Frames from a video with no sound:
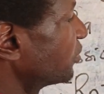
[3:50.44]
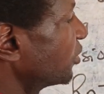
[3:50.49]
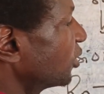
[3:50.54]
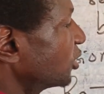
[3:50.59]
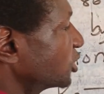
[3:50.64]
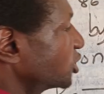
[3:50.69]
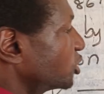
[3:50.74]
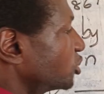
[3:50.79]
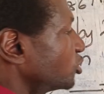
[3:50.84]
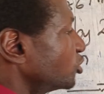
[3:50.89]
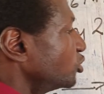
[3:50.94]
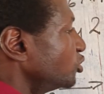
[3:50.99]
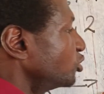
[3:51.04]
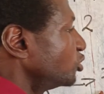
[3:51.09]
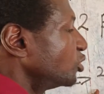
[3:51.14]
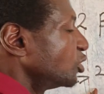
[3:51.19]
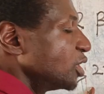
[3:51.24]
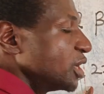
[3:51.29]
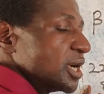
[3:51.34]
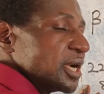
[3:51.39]
plus
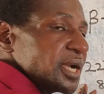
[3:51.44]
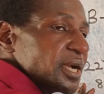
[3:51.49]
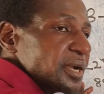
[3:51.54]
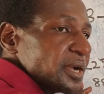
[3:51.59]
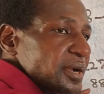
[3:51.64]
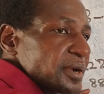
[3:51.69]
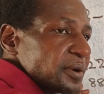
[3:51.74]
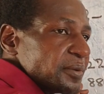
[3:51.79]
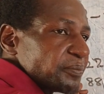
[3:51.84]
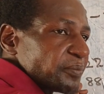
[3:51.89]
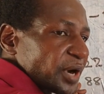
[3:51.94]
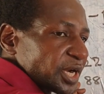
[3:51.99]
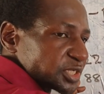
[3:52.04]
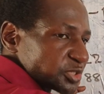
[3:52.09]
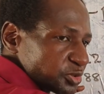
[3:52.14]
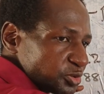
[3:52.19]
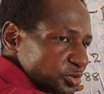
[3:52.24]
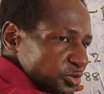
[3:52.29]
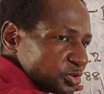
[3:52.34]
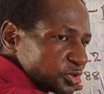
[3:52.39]
2
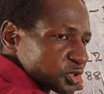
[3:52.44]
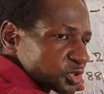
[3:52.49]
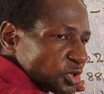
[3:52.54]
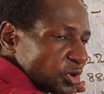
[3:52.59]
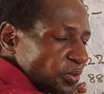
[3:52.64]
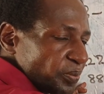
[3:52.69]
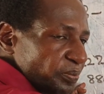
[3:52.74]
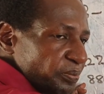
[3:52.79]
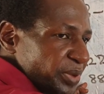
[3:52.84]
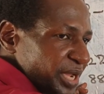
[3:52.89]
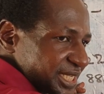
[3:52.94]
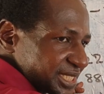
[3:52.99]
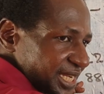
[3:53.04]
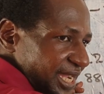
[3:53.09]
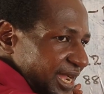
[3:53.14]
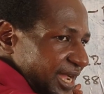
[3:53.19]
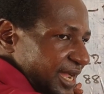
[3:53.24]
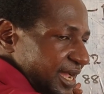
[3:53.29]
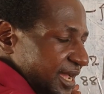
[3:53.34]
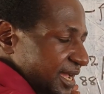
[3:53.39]
particles of
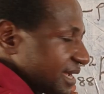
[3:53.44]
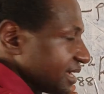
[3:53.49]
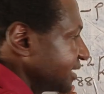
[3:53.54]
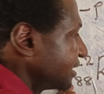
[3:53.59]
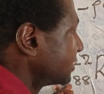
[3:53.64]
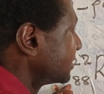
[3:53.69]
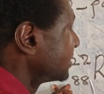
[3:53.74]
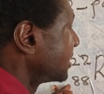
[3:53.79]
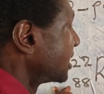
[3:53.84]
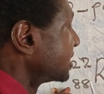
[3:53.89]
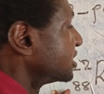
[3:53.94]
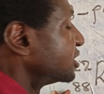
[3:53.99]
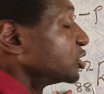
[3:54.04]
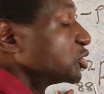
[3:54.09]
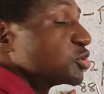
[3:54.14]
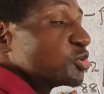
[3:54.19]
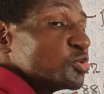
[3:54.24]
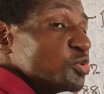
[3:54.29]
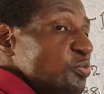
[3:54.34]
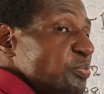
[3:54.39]
beta. That
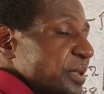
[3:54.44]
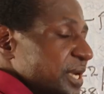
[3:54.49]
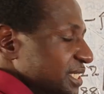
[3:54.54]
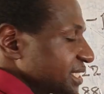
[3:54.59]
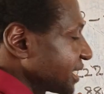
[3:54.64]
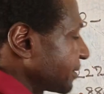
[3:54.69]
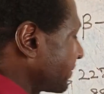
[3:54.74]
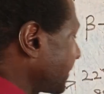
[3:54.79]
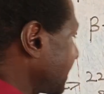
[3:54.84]
is 2 beta